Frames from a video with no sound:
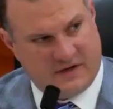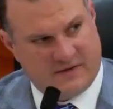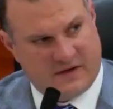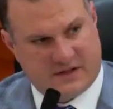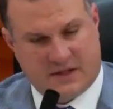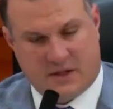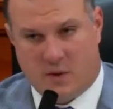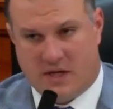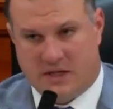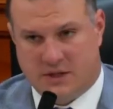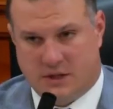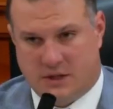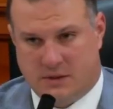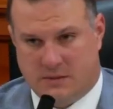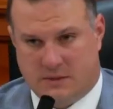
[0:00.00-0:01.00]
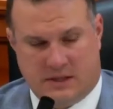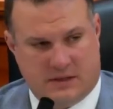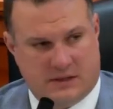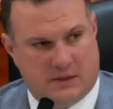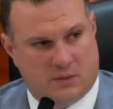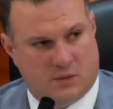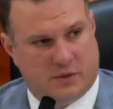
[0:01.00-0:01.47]
a question, and then
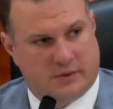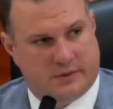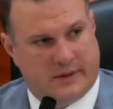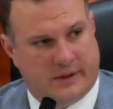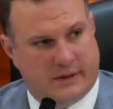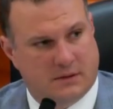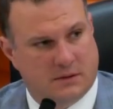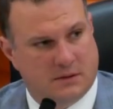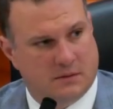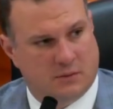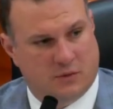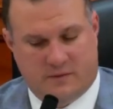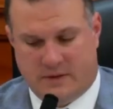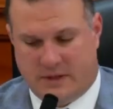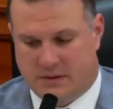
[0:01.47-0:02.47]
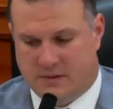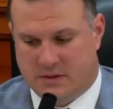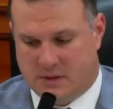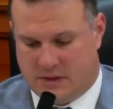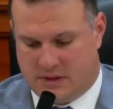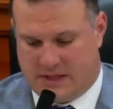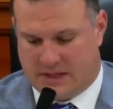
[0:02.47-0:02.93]
we'll move on to the
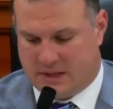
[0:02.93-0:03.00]
next.